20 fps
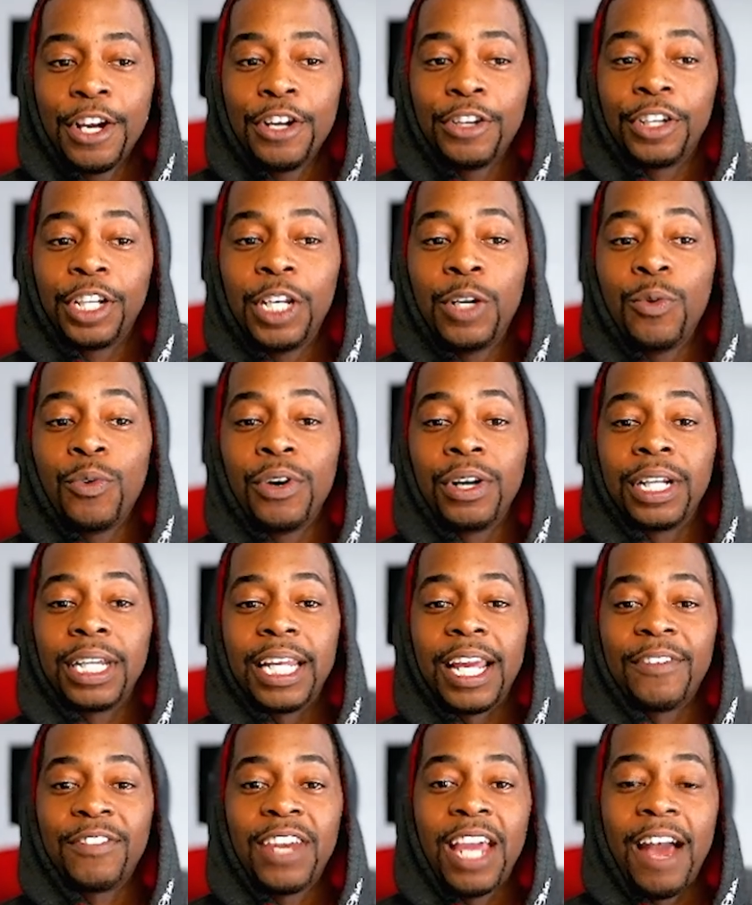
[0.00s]
Do you want to,
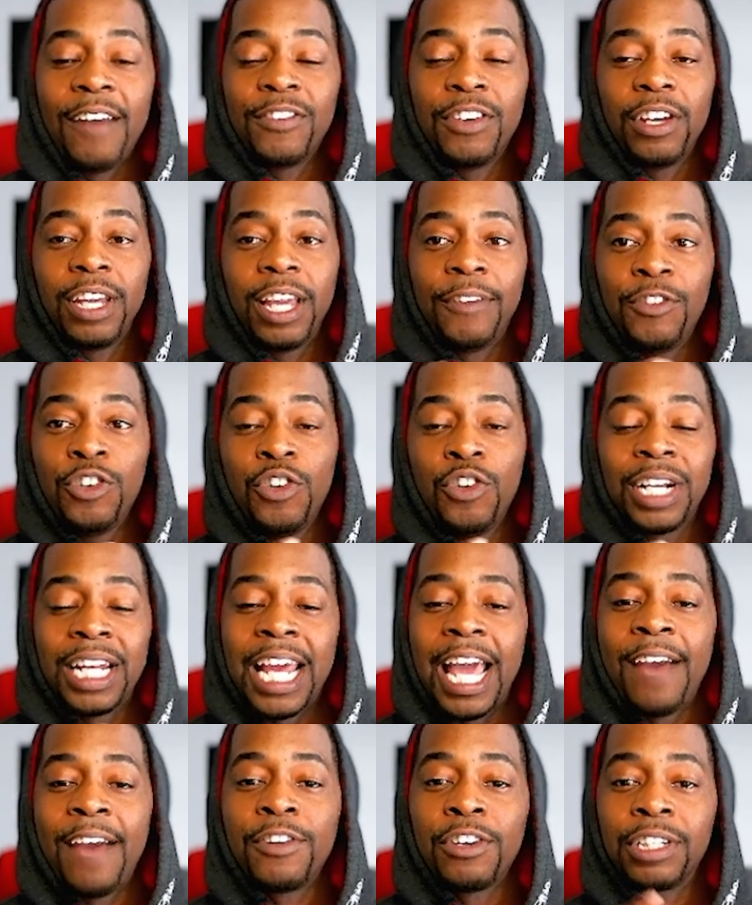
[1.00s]
if you're going to
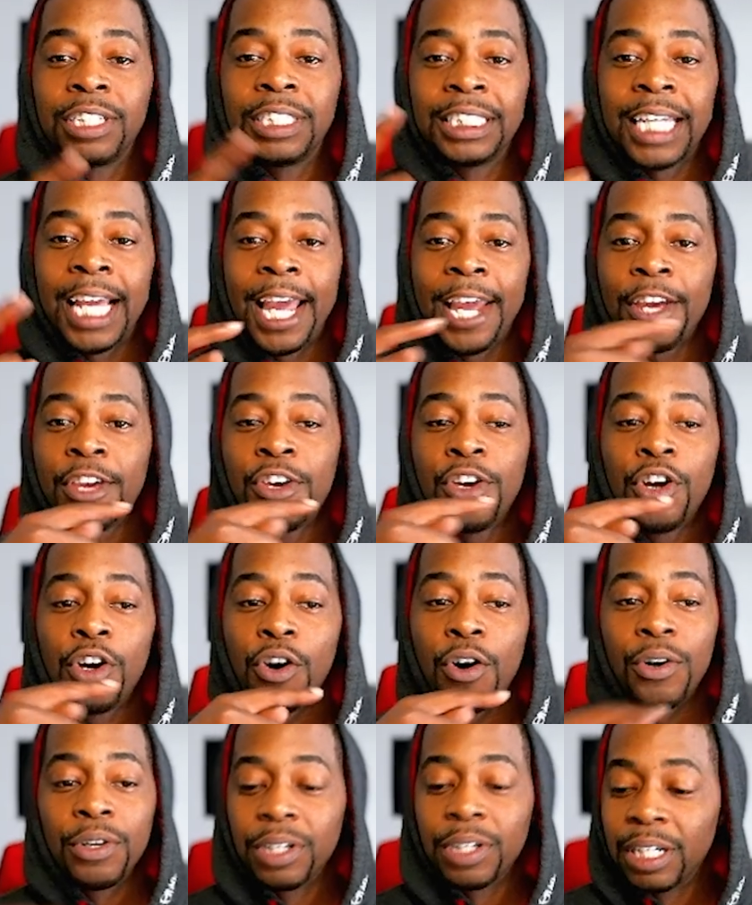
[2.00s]
have your chat
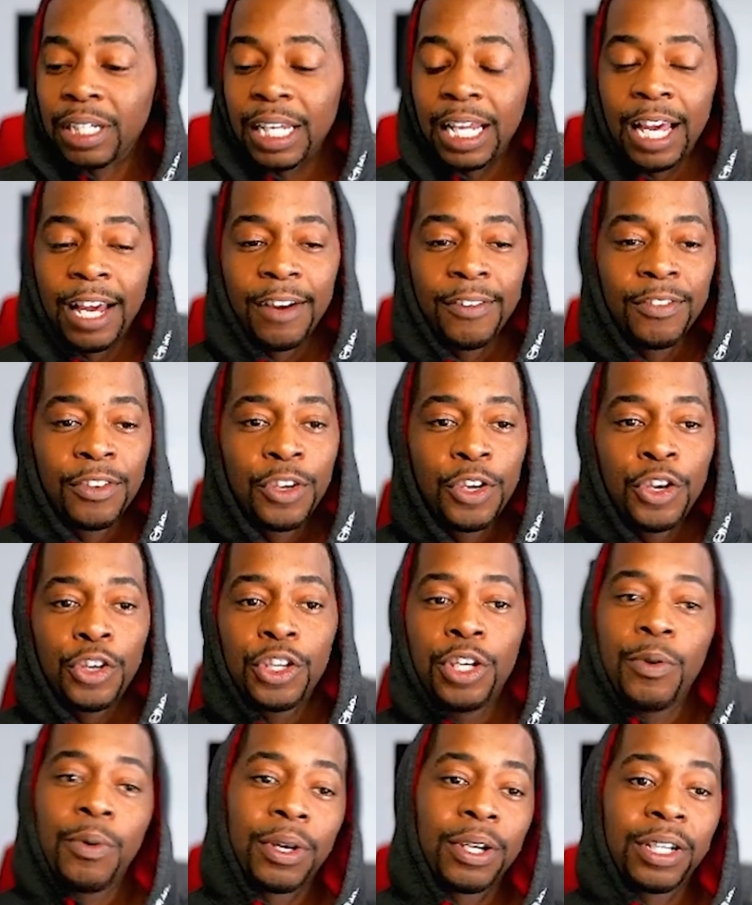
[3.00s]
on the left,
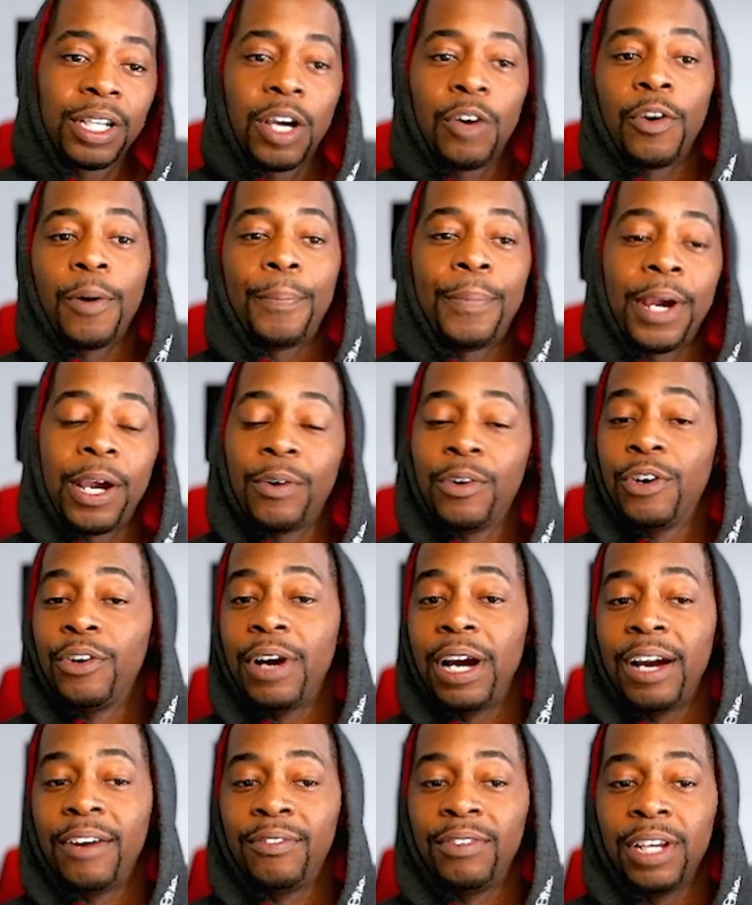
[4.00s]
you want to go with
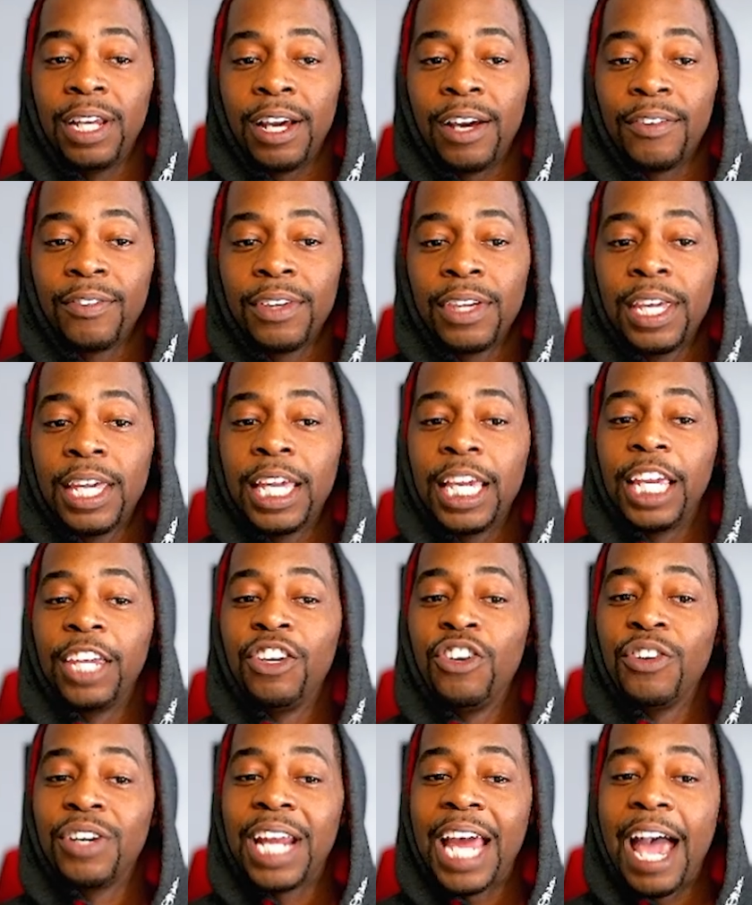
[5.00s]
paragraph left. If
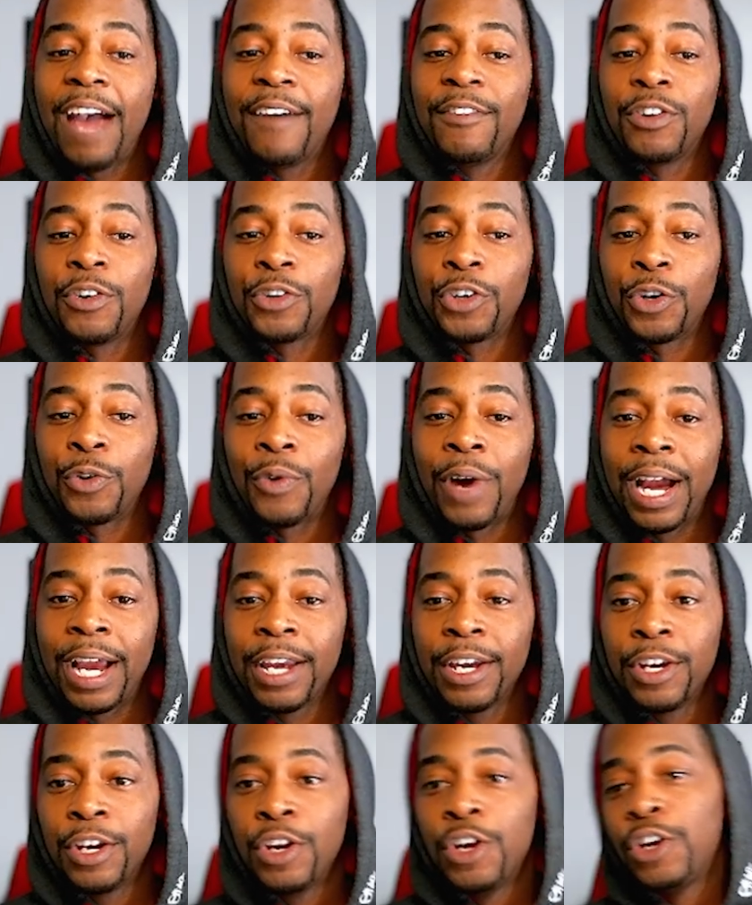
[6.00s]
you're going to have it on the
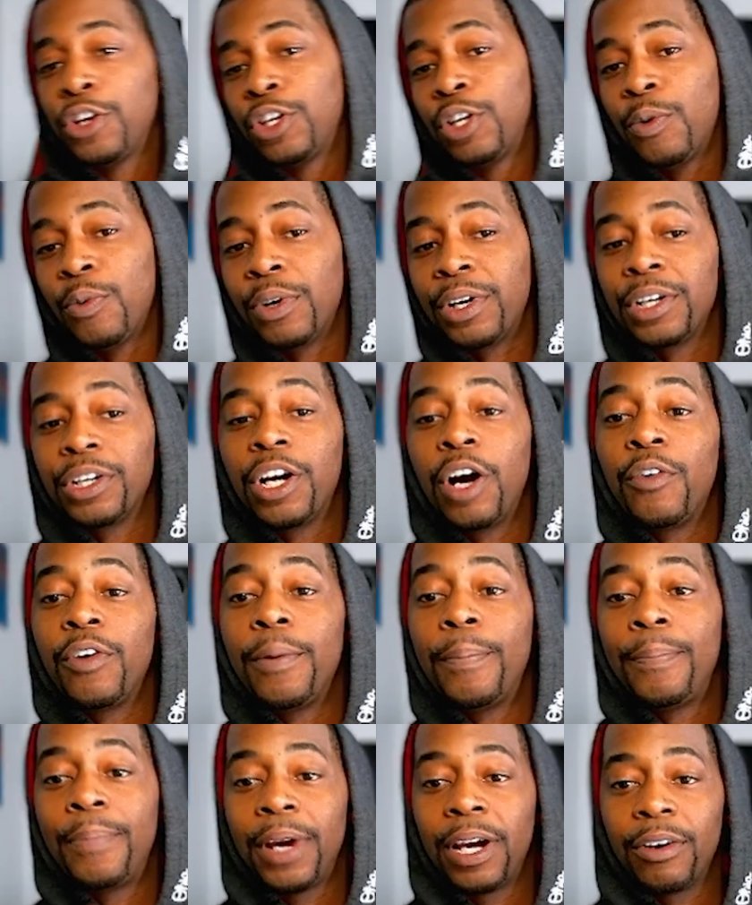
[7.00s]
right, you want to go
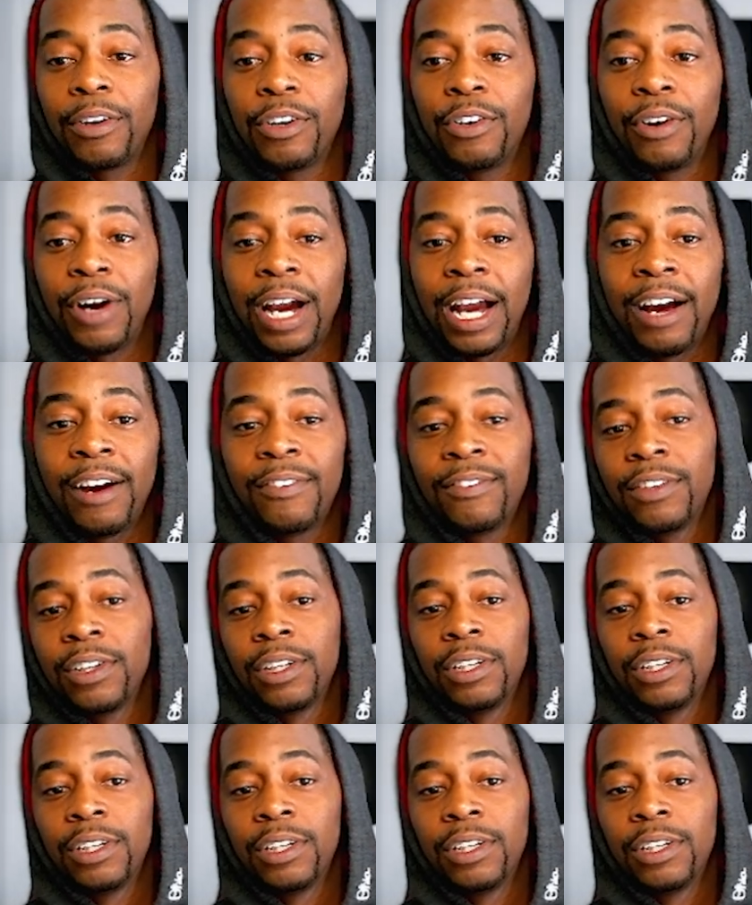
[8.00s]
with paragraph